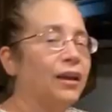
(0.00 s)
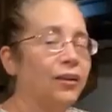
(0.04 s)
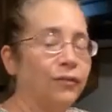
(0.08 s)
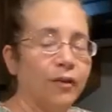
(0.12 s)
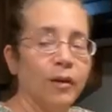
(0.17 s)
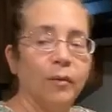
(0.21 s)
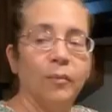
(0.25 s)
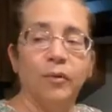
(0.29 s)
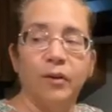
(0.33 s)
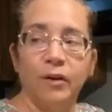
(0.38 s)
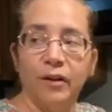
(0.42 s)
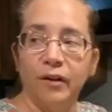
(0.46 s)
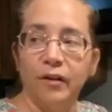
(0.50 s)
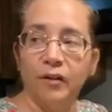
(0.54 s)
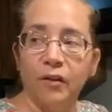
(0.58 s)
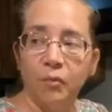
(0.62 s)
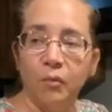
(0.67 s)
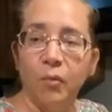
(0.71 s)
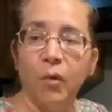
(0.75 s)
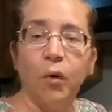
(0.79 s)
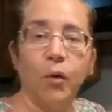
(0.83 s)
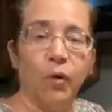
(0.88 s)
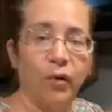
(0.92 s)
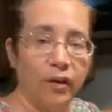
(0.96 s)
If I put it in
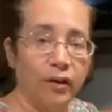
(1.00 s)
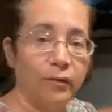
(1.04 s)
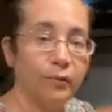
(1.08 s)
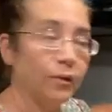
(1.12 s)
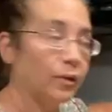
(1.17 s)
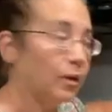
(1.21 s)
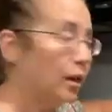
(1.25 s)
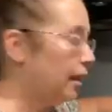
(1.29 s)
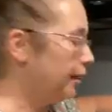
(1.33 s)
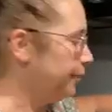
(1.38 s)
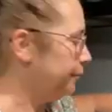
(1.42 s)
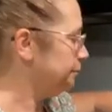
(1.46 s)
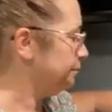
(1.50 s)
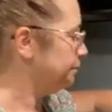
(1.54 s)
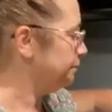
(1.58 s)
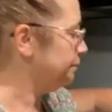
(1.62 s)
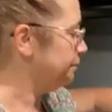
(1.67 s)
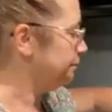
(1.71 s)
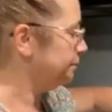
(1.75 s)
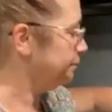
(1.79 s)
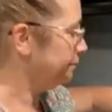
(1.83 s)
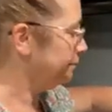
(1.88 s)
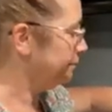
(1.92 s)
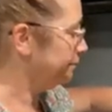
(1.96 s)
a bowl, he will
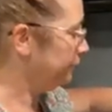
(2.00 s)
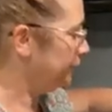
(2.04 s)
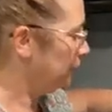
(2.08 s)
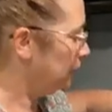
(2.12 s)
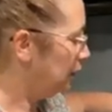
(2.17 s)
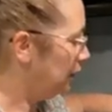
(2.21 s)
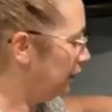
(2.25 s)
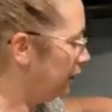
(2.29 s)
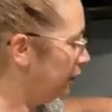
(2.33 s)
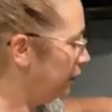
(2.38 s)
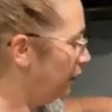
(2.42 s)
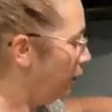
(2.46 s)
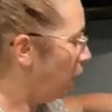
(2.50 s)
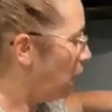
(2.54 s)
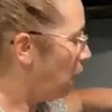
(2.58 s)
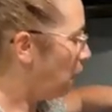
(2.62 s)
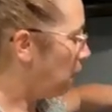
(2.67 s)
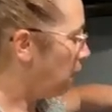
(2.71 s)
come.